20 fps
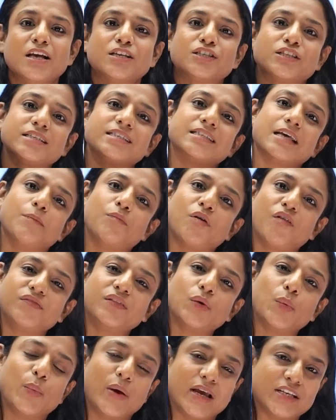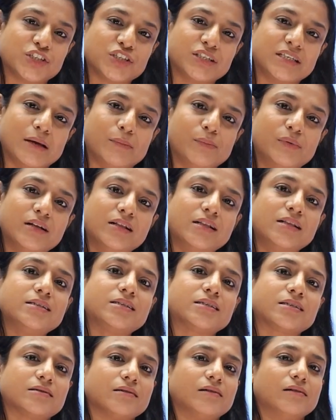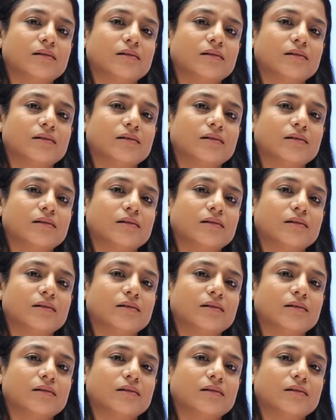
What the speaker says: So some of the vegetables